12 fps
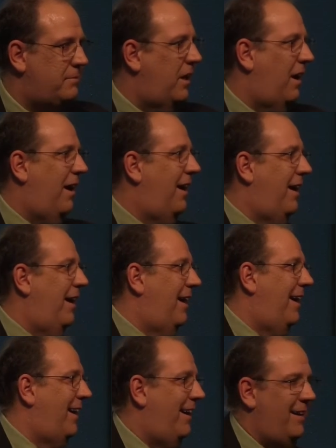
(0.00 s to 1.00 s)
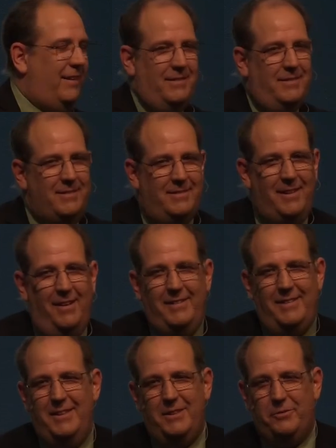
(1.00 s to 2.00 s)
nah, not
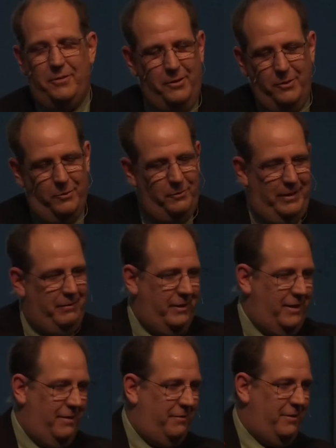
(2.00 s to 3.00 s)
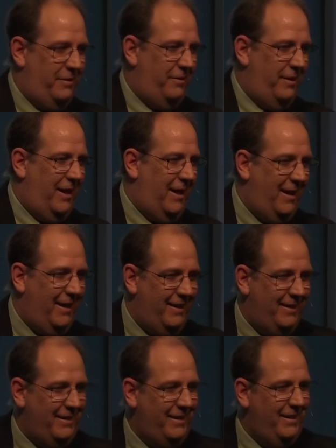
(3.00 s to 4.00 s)
in this room. We would never do
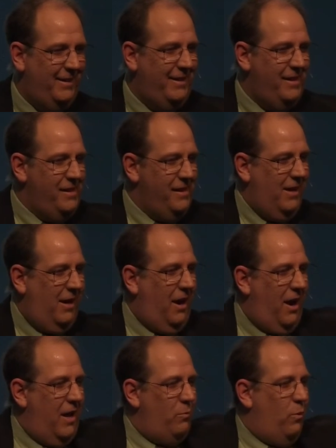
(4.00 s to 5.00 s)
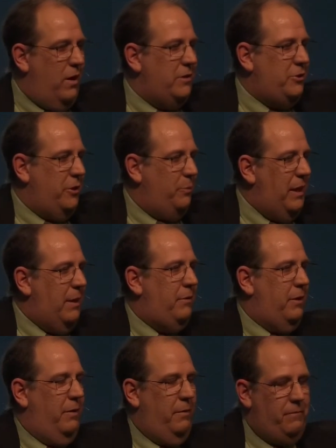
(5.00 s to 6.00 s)
that. And God wants you to be
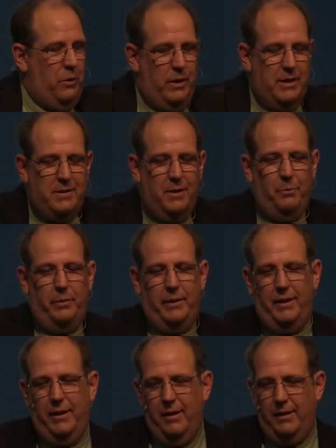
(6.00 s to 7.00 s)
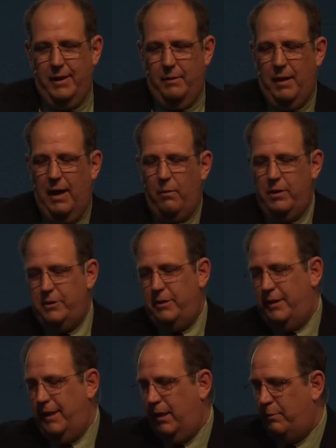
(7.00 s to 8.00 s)
able to focus completely on Him. I want
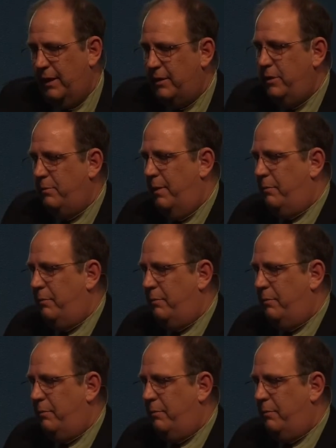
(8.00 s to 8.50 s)
you to think about it. You